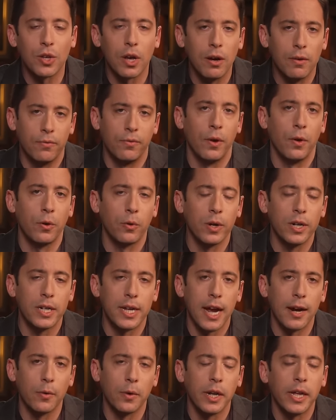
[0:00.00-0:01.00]
of voter
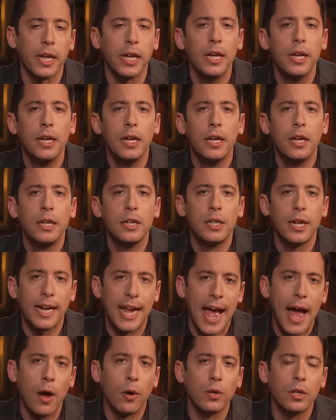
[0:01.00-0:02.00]
integrity to
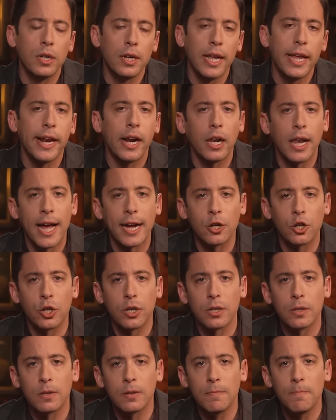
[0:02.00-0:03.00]
count in
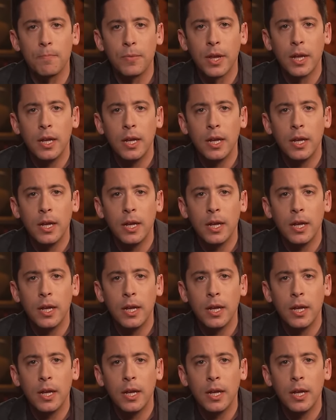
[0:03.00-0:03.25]
elections.